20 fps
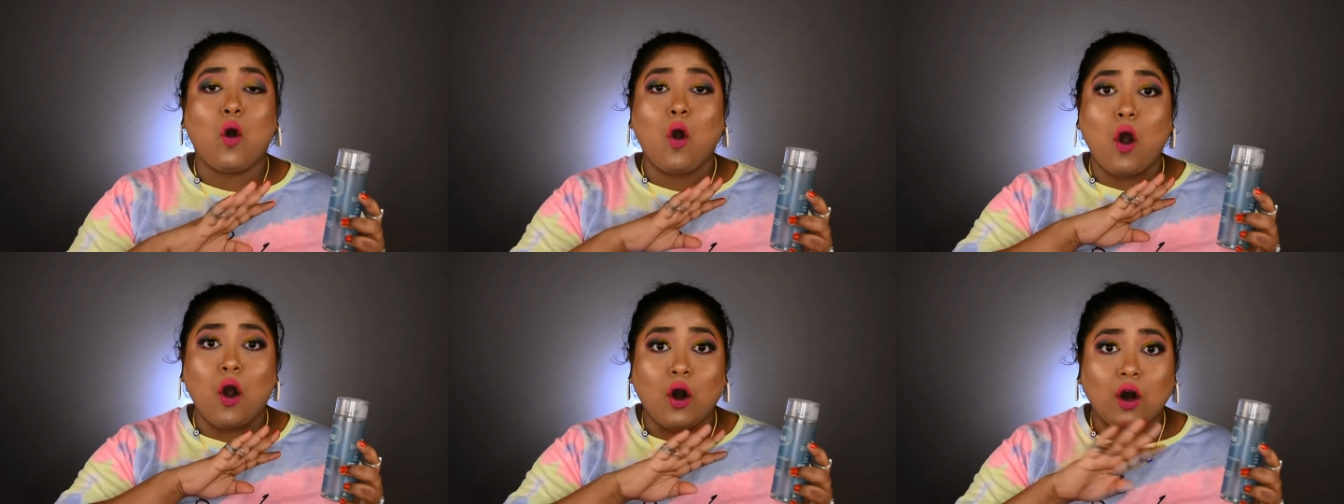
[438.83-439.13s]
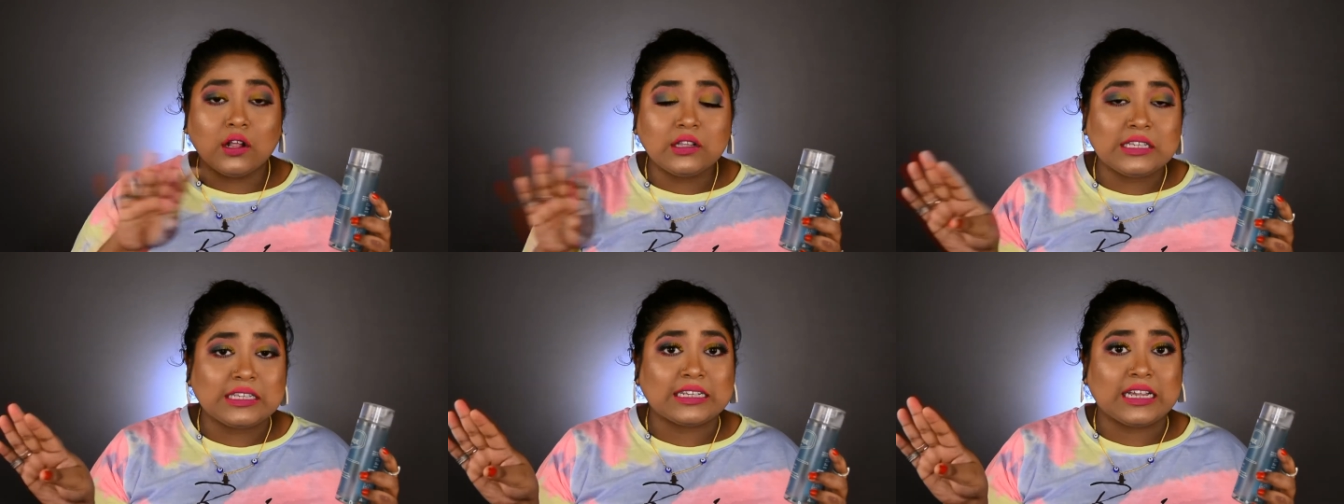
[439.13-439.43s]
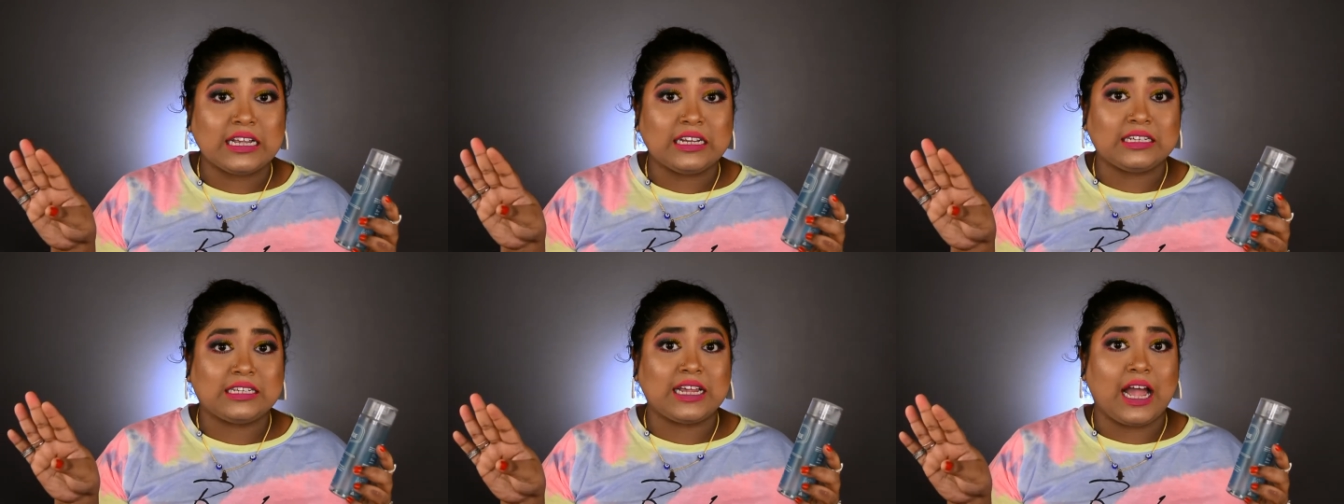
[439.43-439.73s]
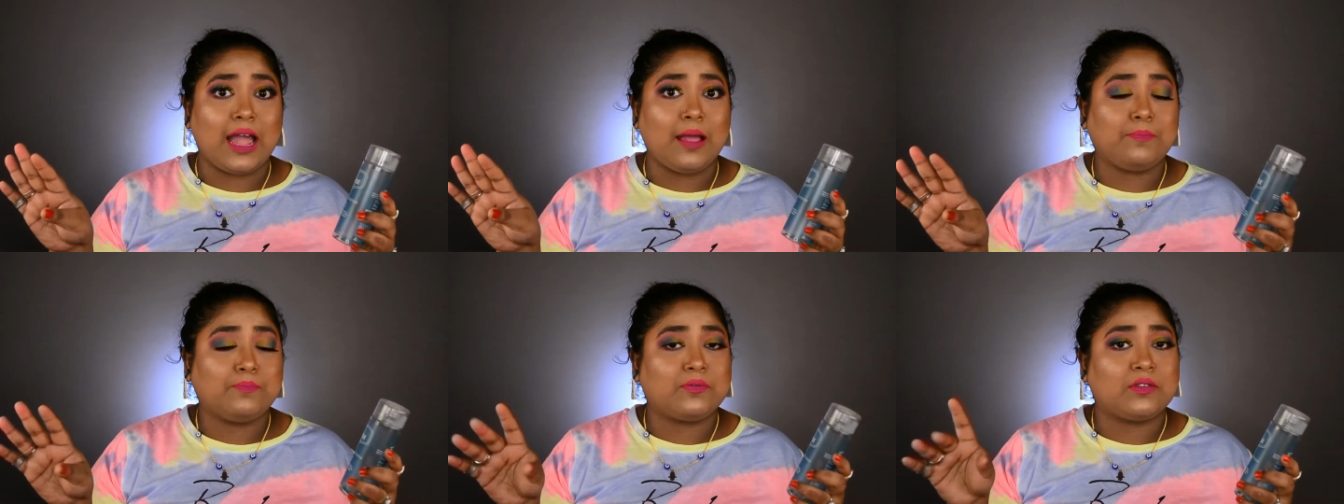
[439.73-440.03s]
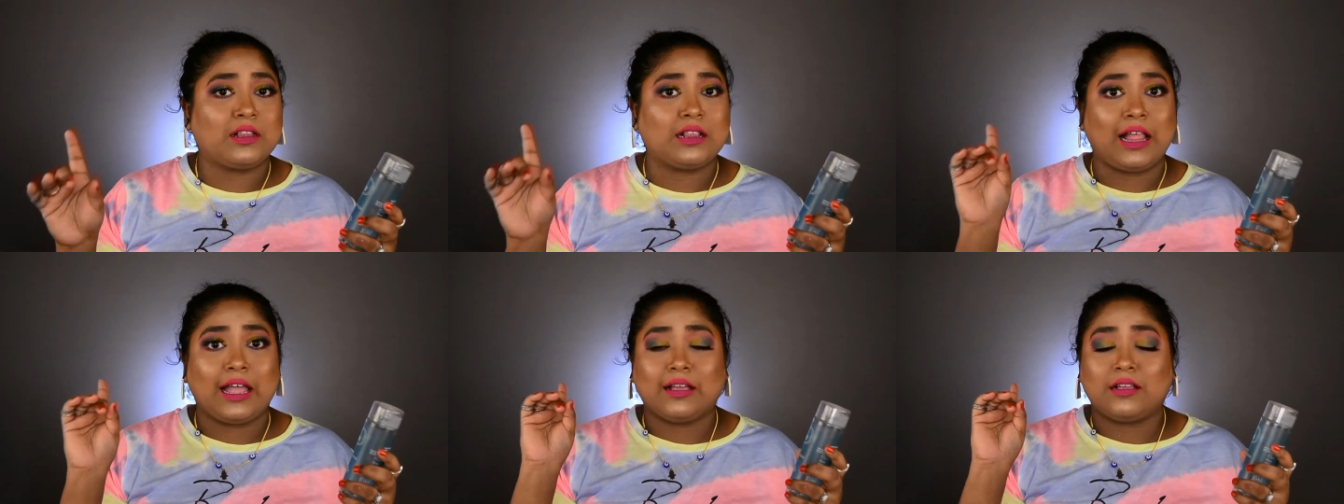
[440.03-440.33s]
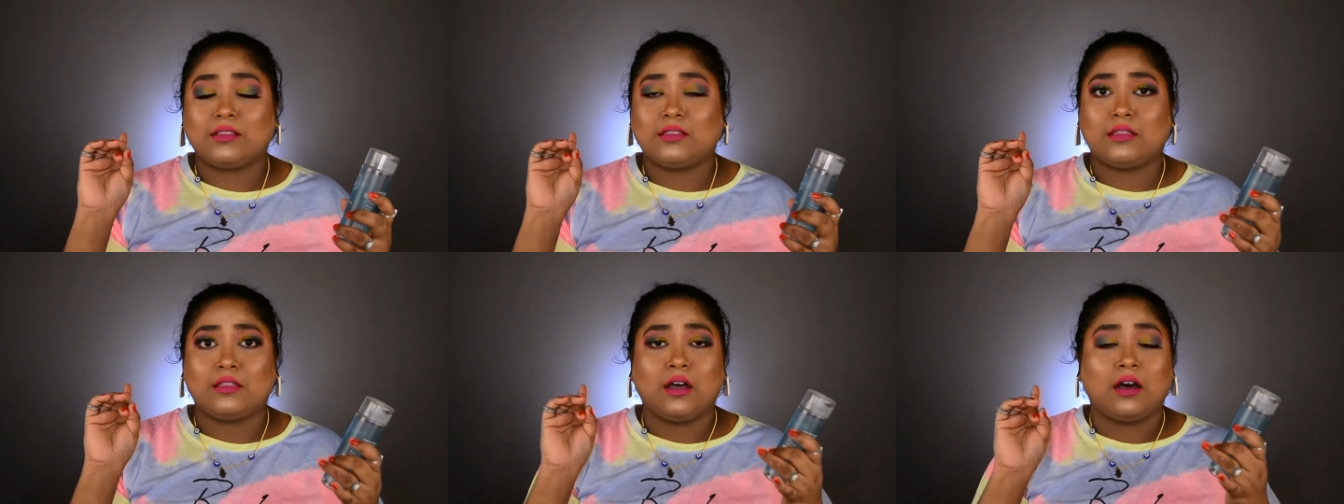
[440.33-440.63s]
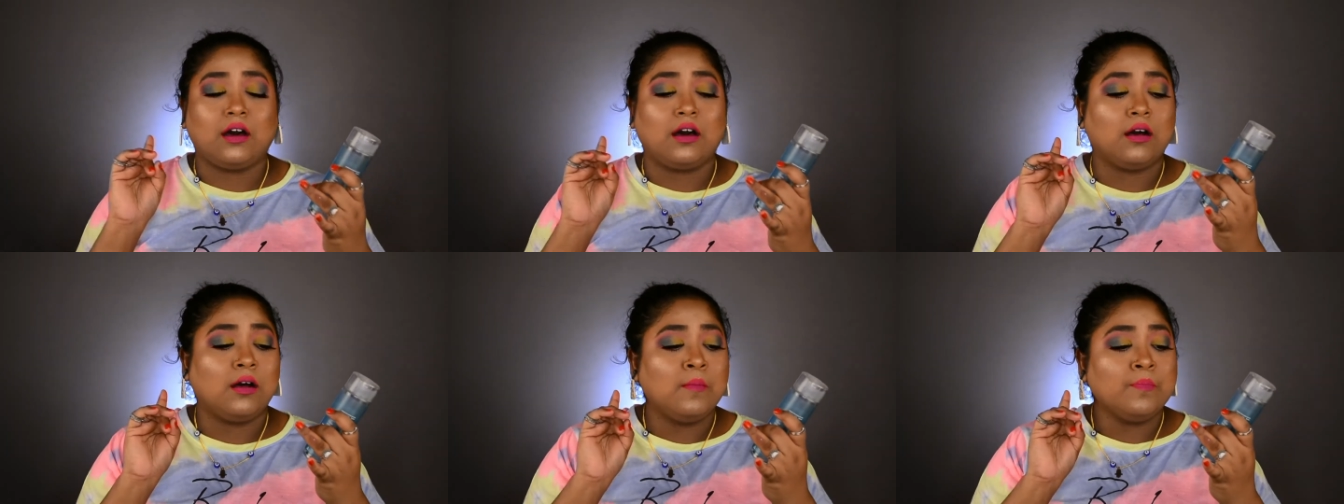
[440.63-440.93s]
all skin type like
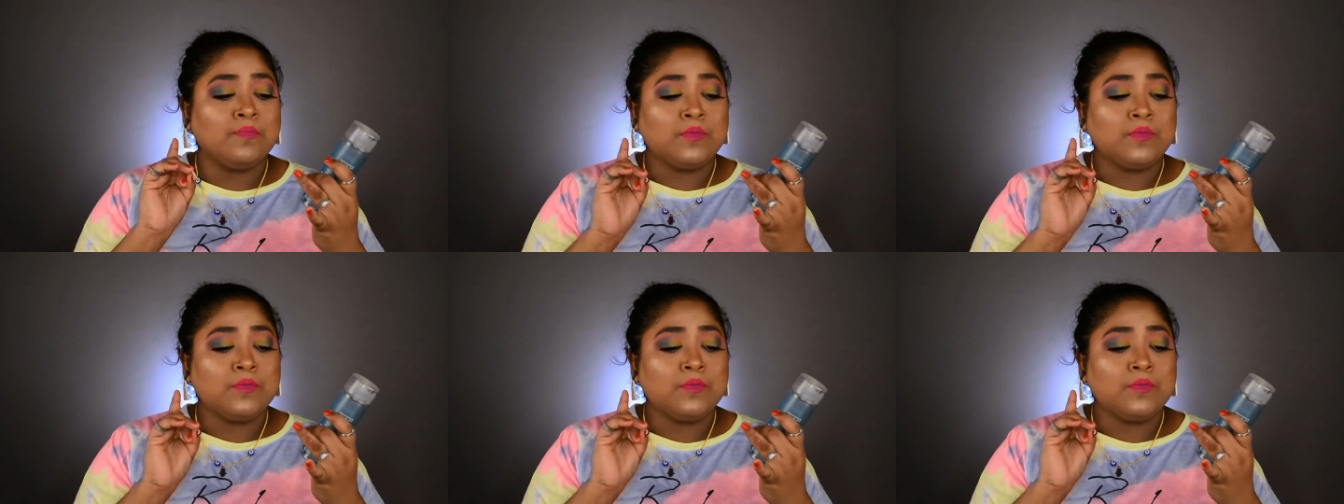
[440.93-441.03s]
the